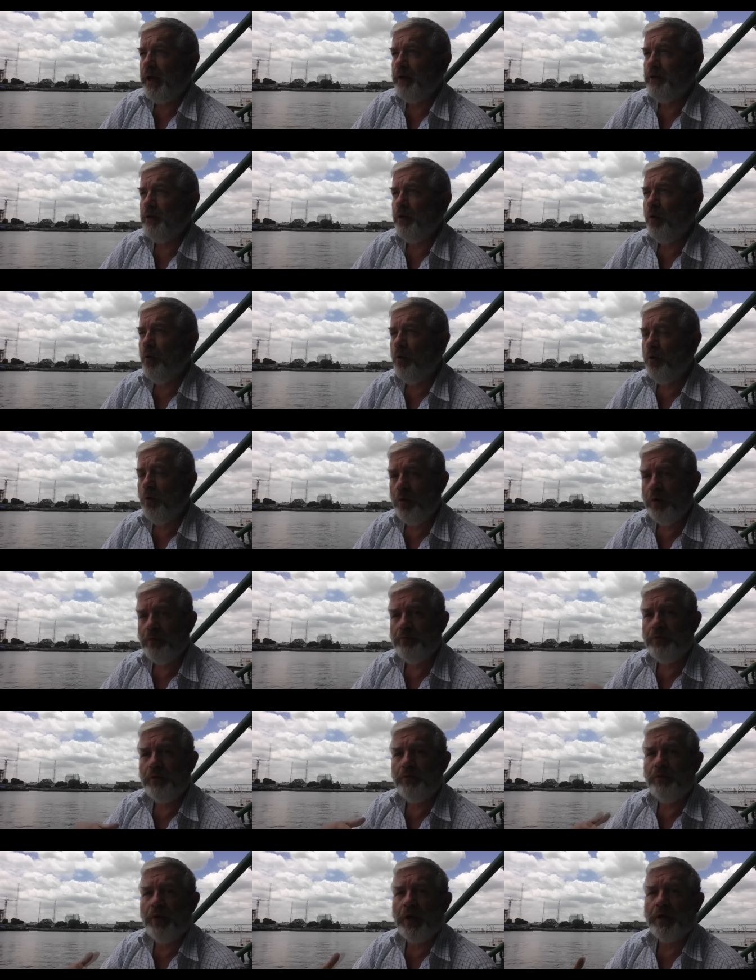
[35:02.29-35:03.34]
And all of
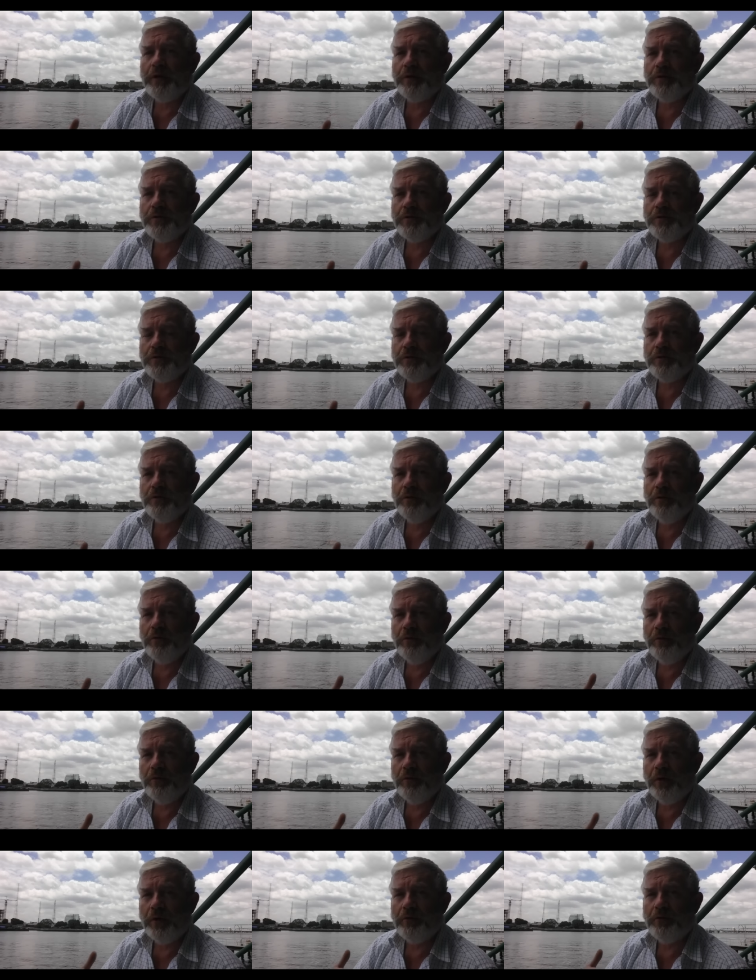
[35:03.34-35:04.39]
the things
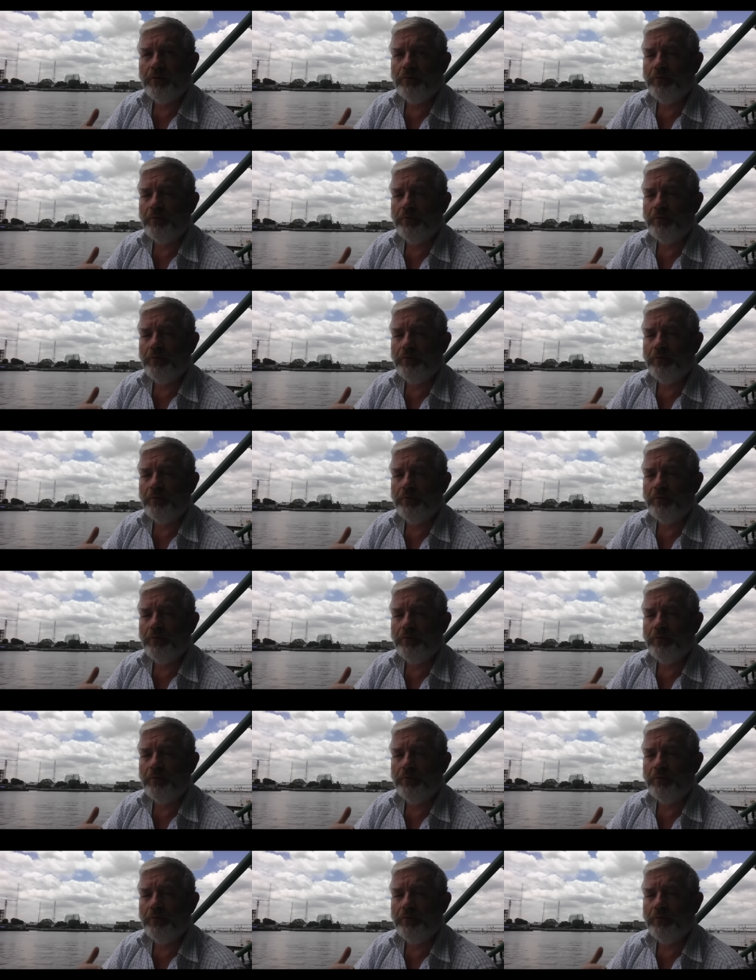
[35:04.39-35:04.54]
that